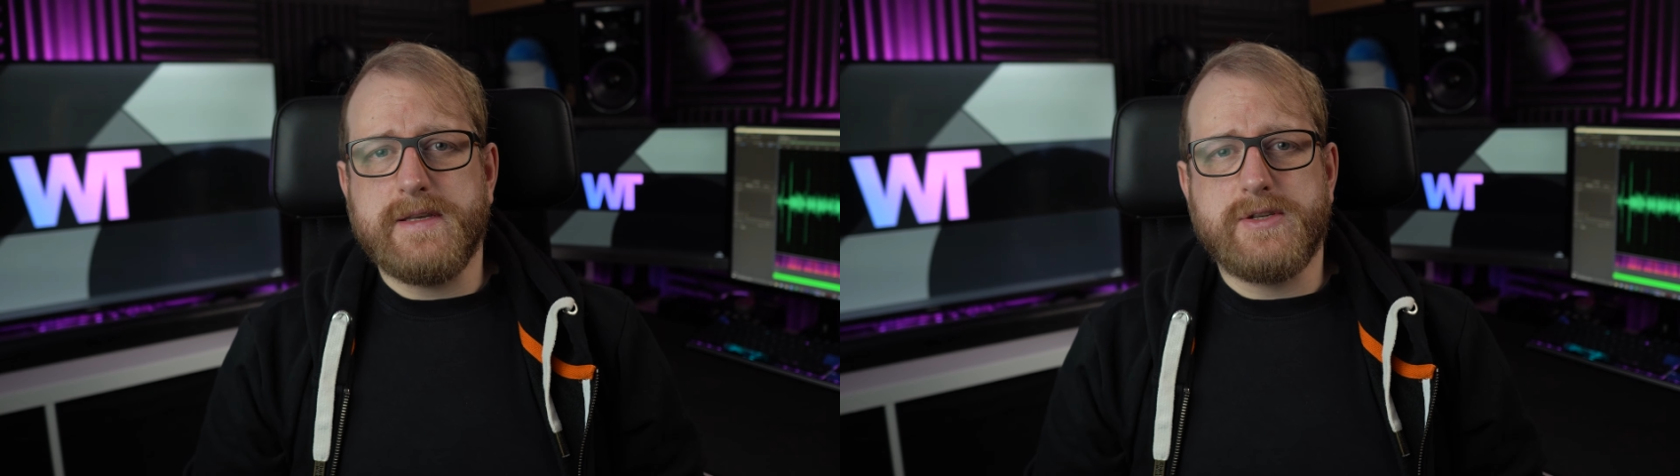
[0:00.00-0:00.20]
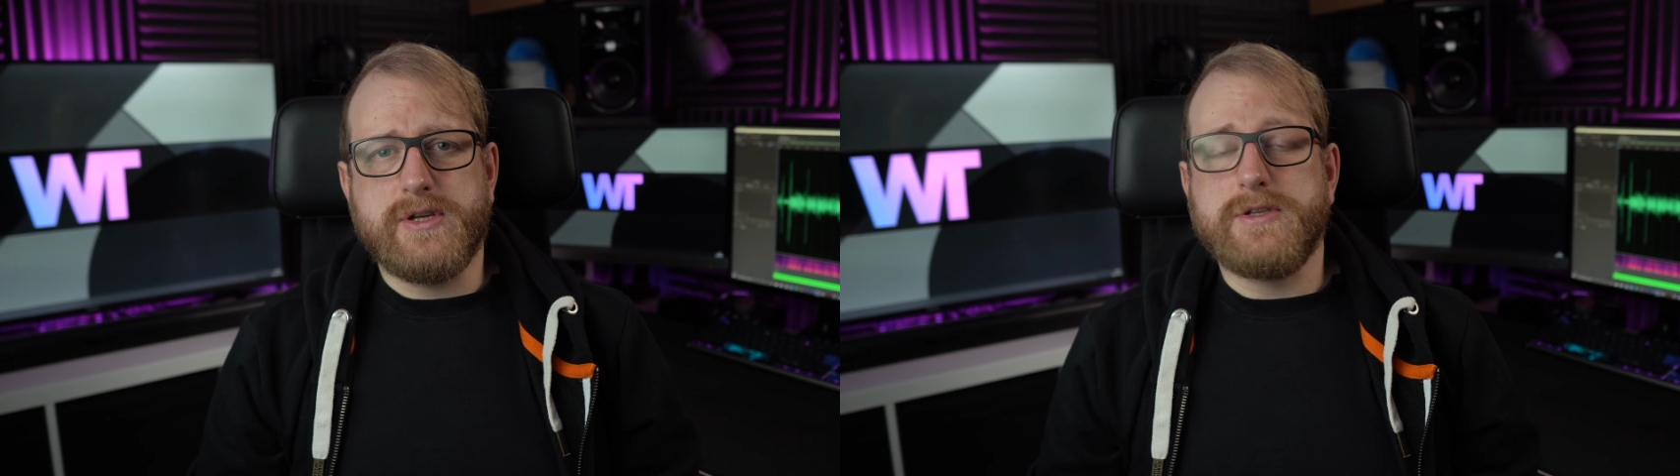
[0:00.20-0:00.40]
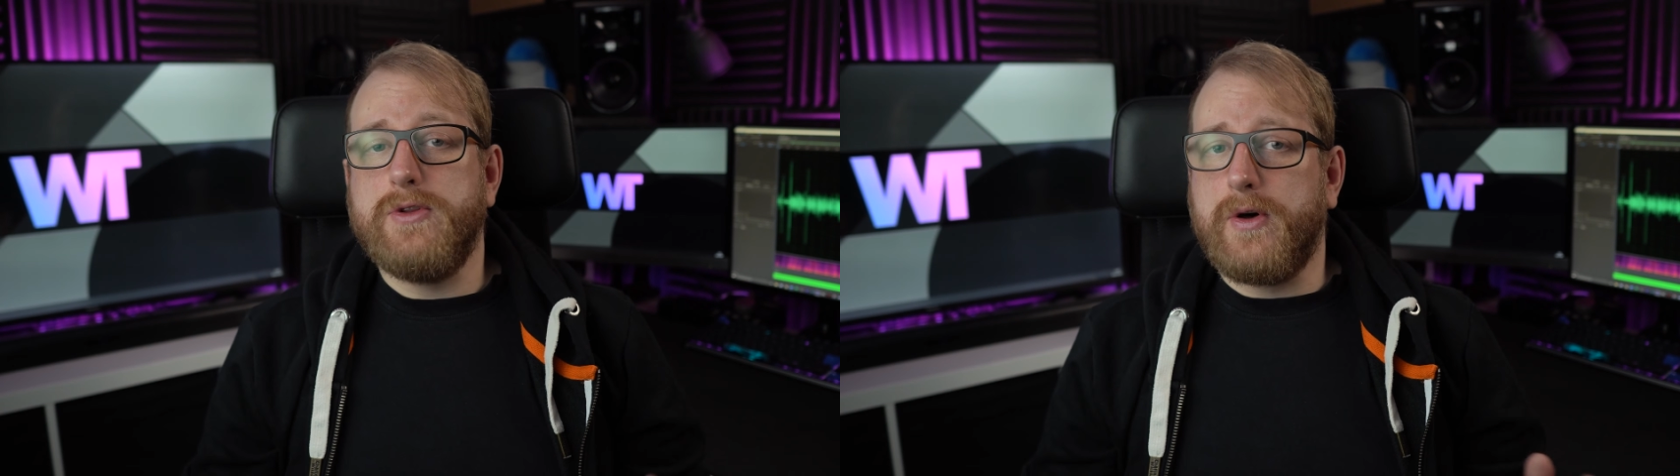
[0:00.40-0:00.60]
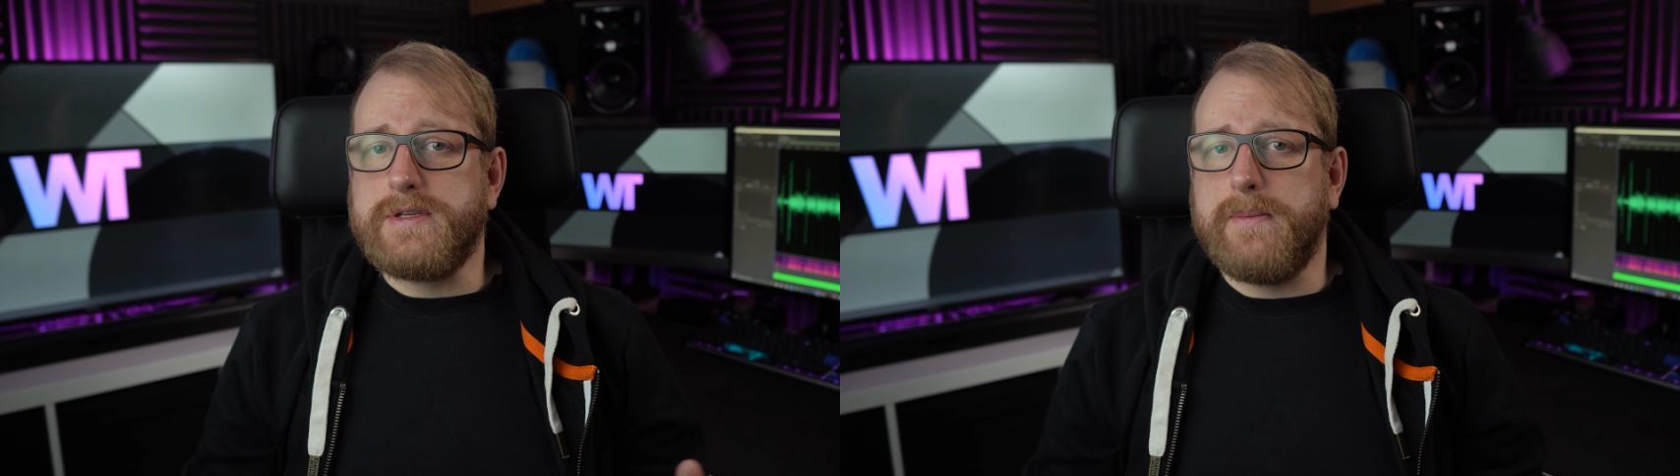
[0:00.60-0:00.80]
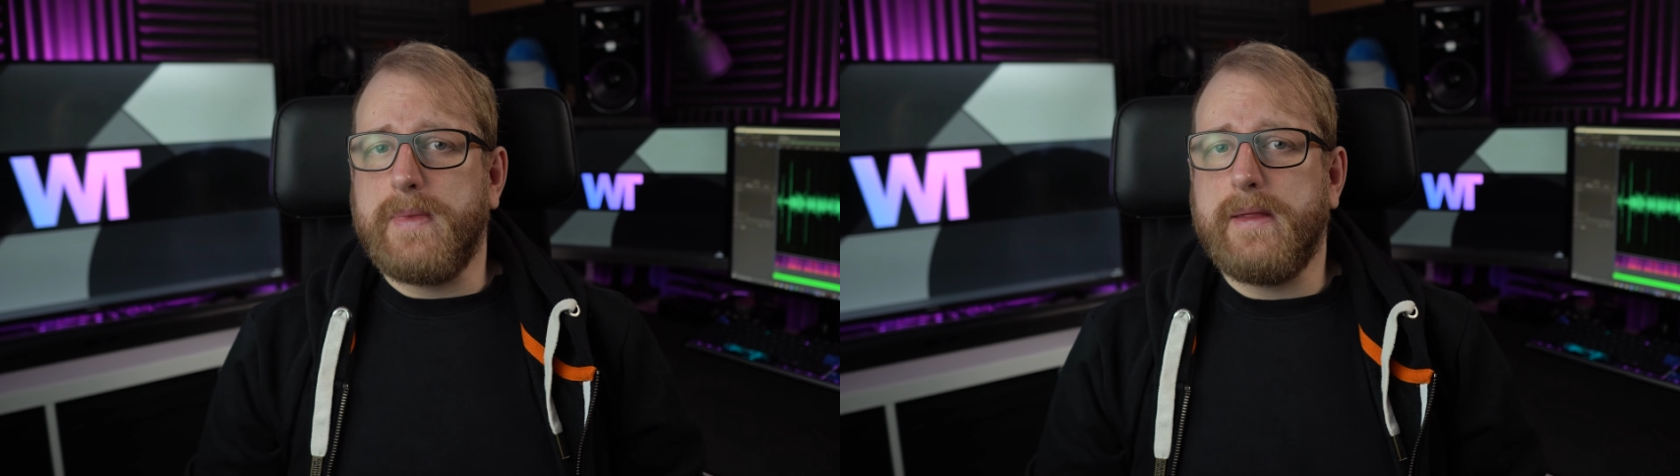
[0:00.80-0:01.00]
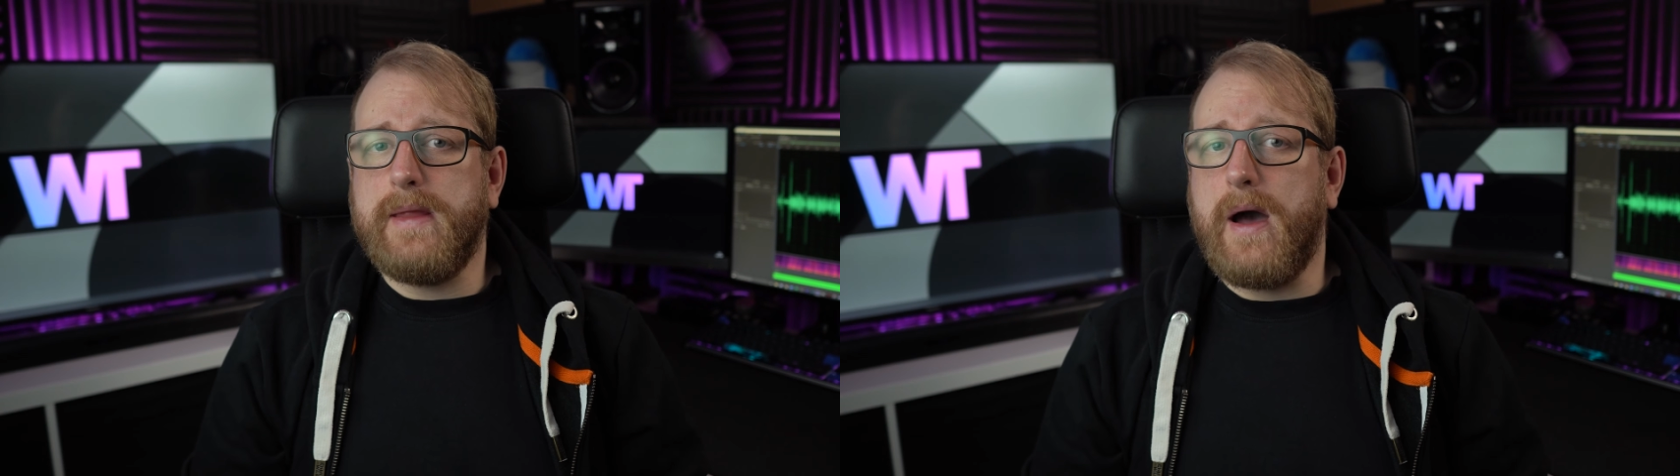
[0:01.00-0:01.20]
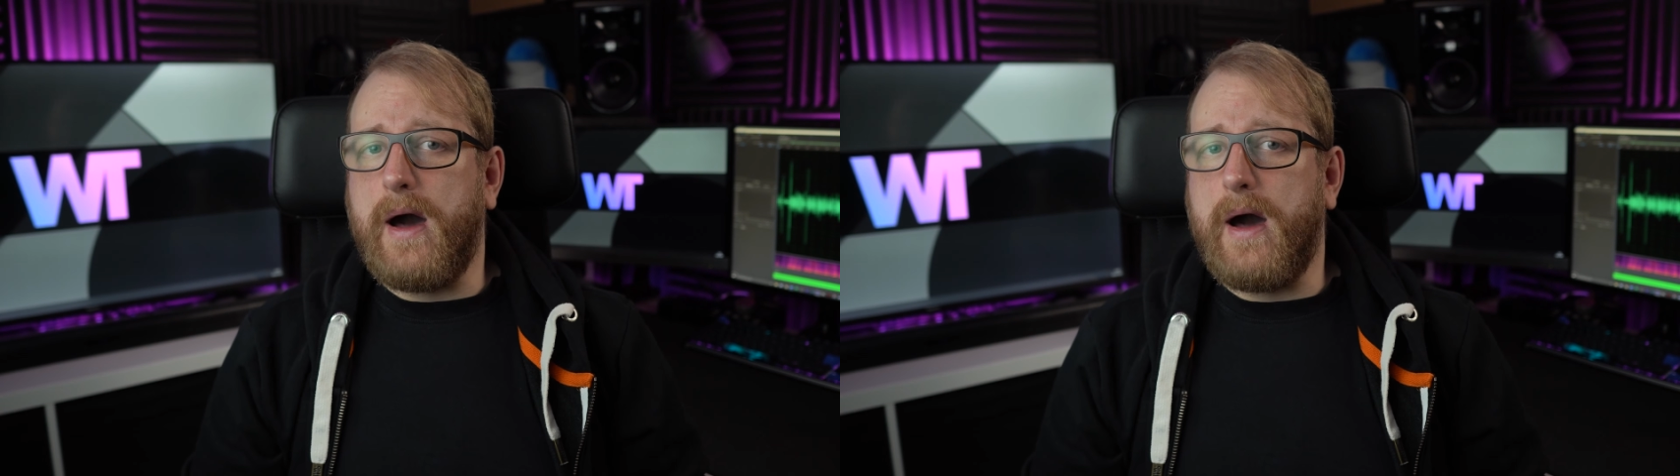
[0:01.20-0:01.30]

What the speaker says: it's just not something that